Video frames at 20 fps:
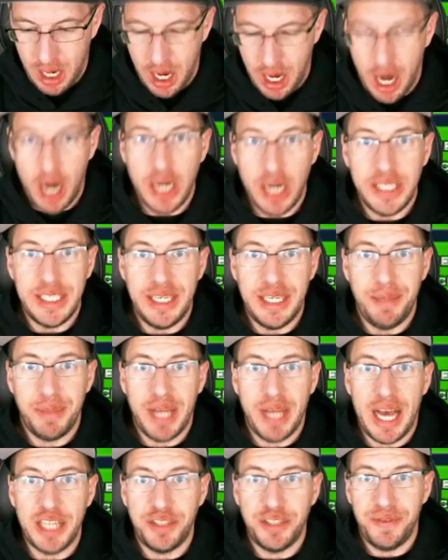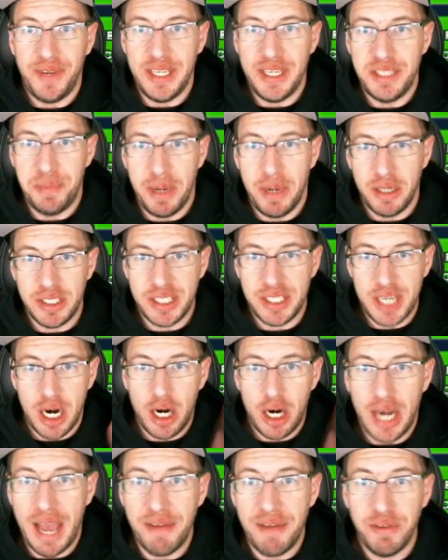Alright, team. Clash face about to
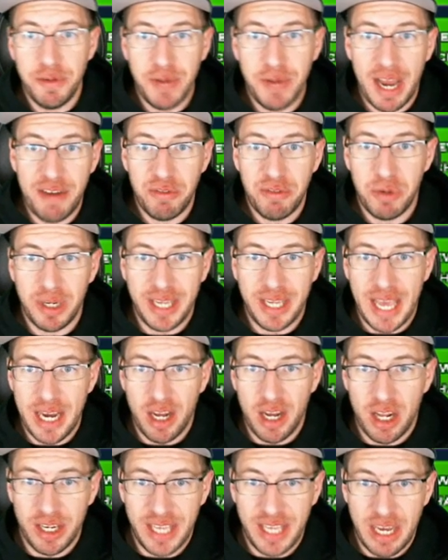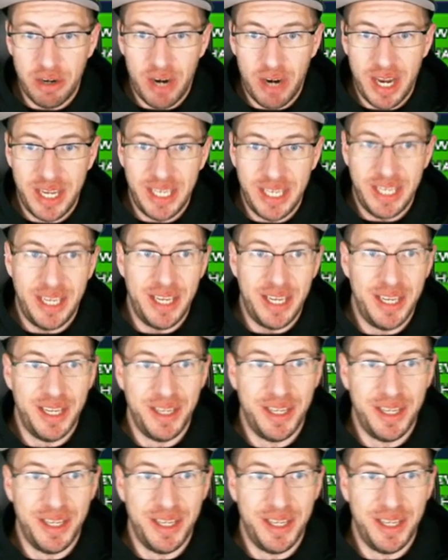start. Every, everyone get on. Get ready.